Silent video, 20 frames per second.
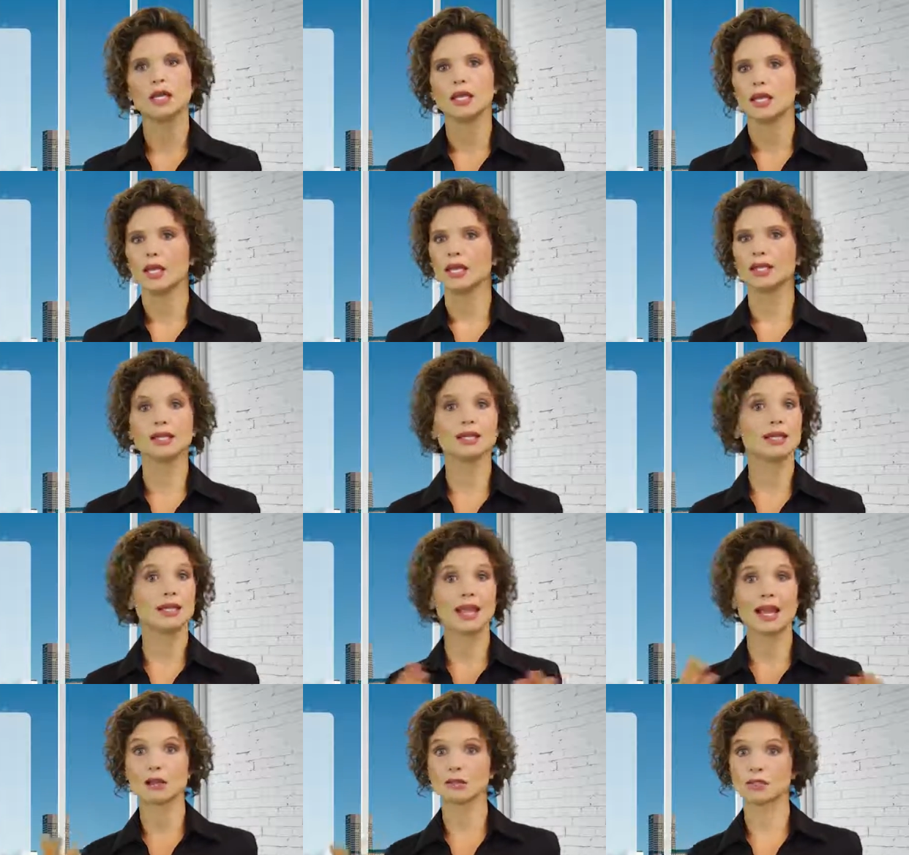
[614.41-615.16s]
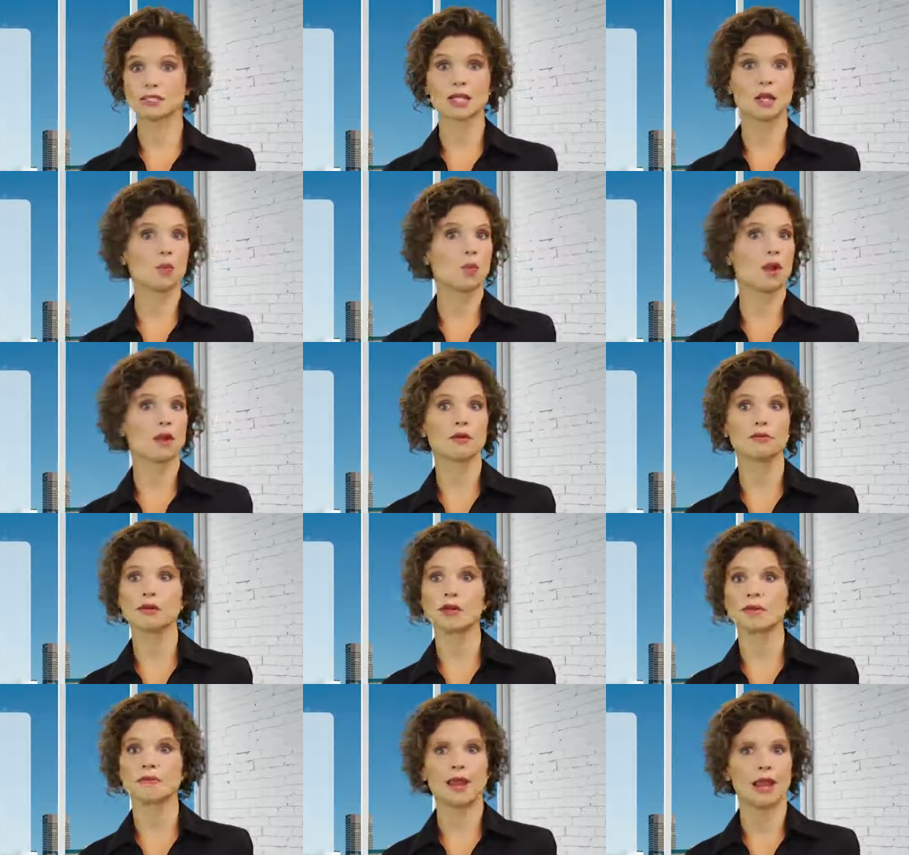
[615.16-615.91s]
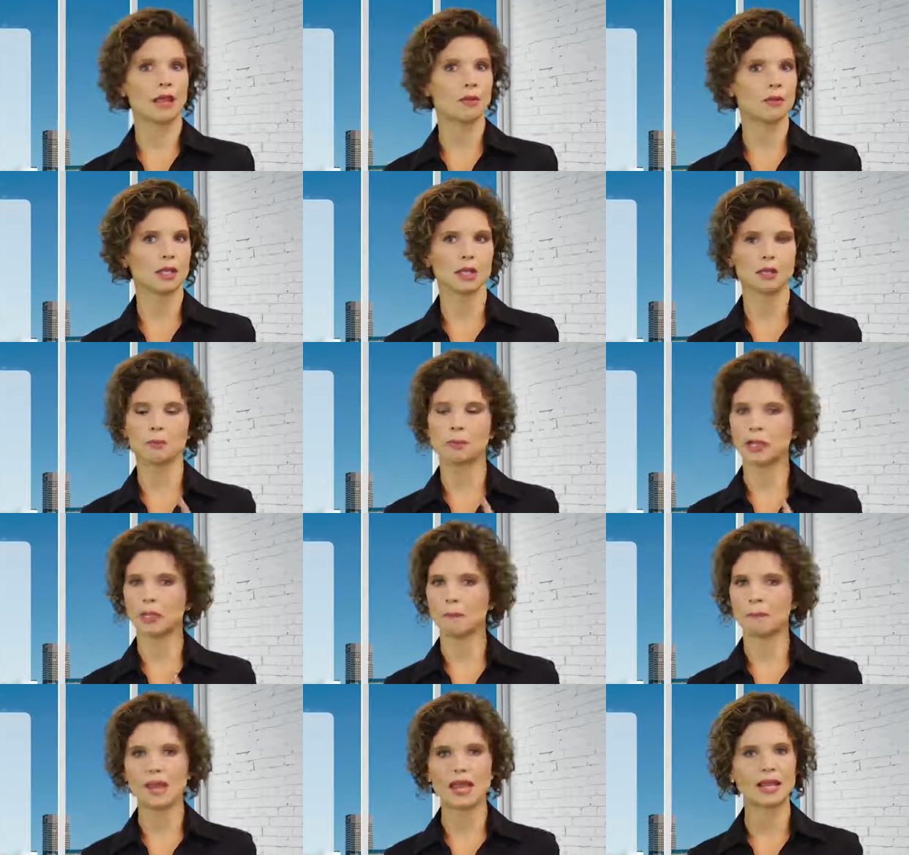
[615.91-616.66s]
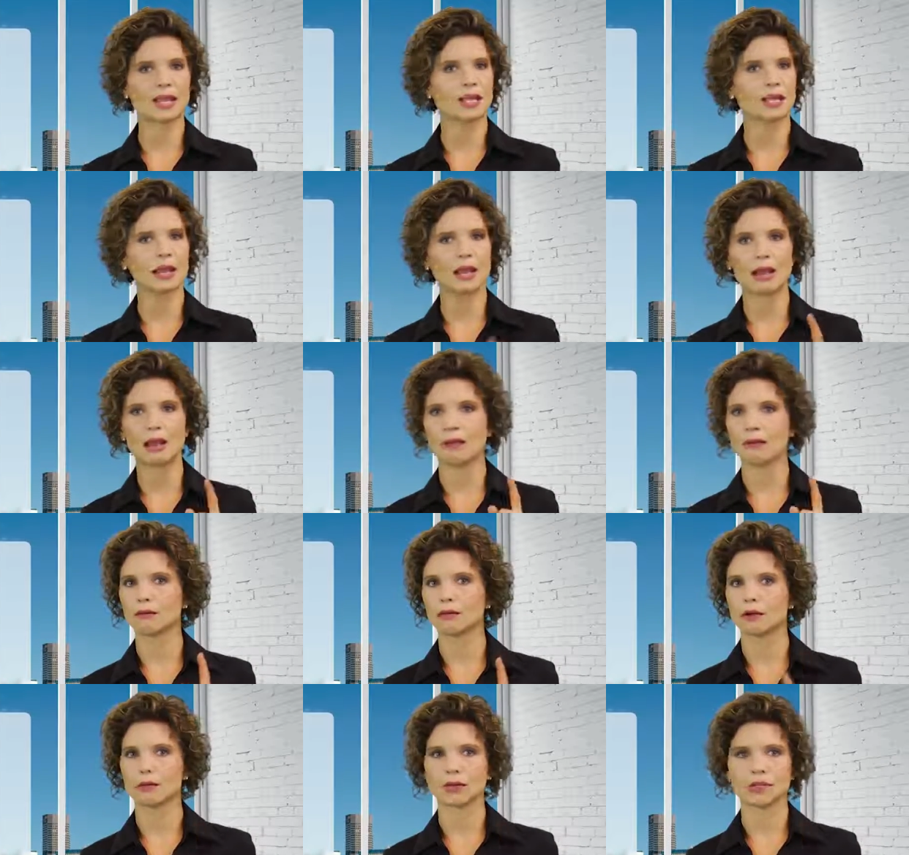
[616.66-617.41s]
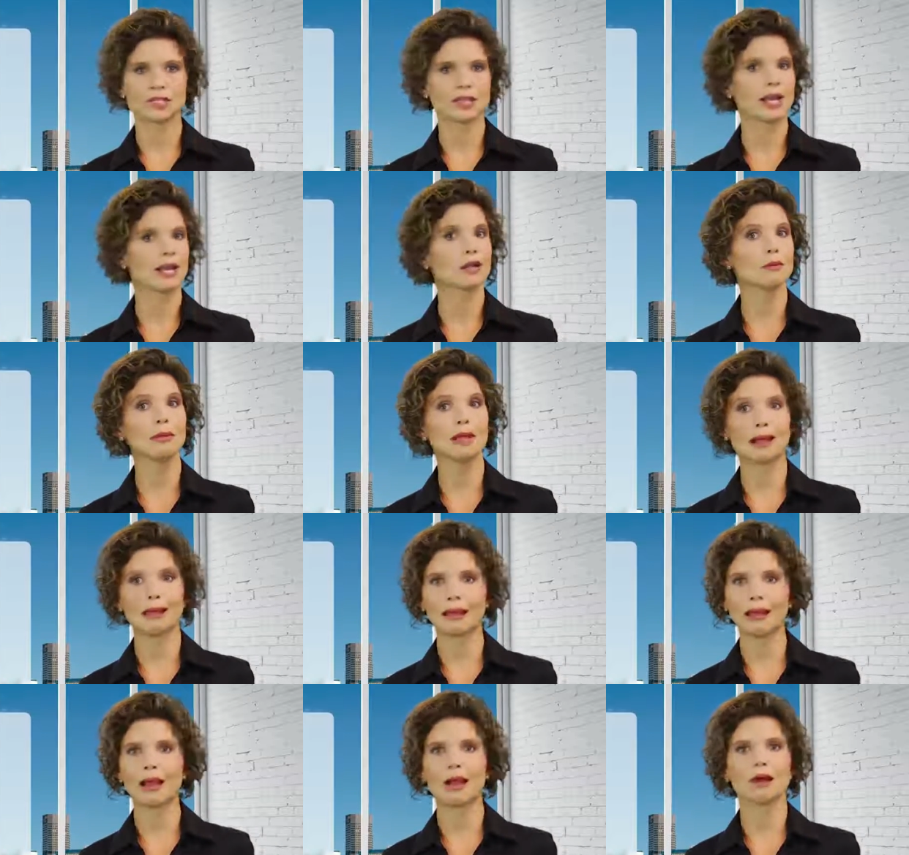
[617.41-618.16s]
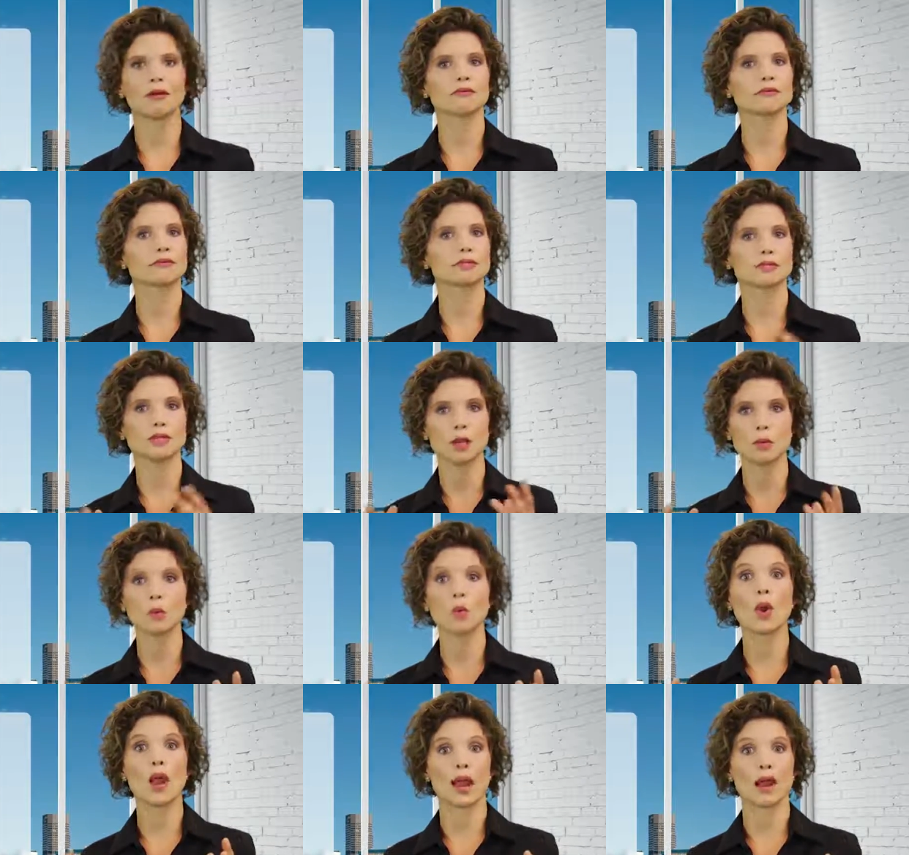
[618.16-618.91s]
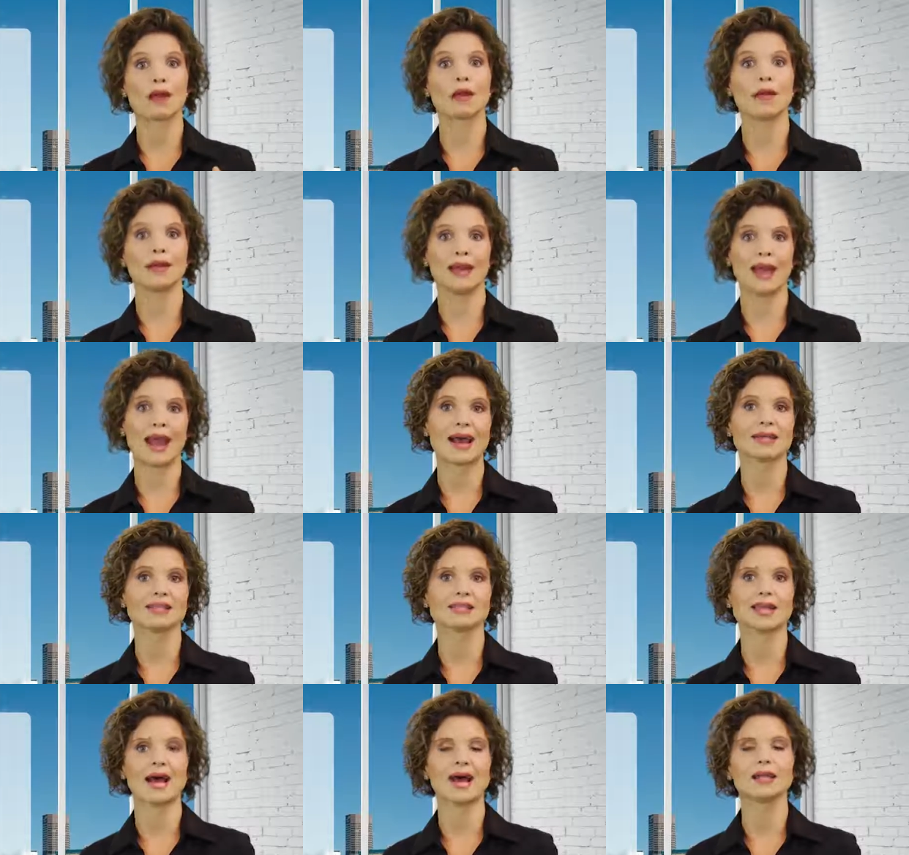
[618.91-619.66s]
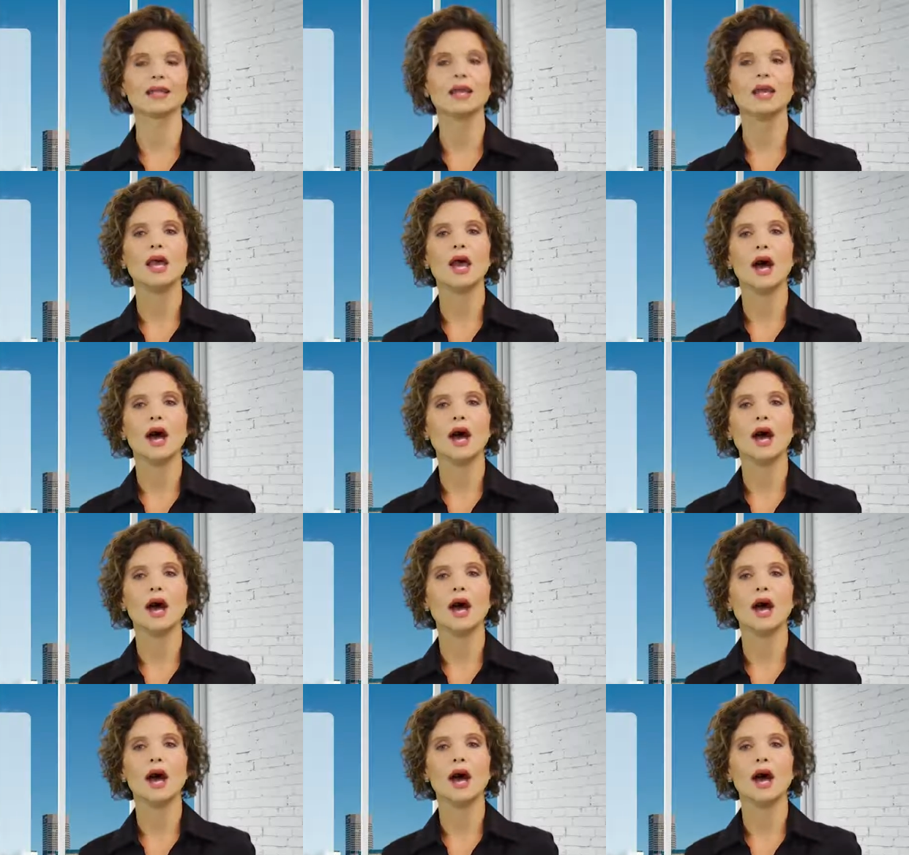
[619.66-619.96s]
in an account somewhere in their name. It could be a bank account, a retirement account, somewhere an asset.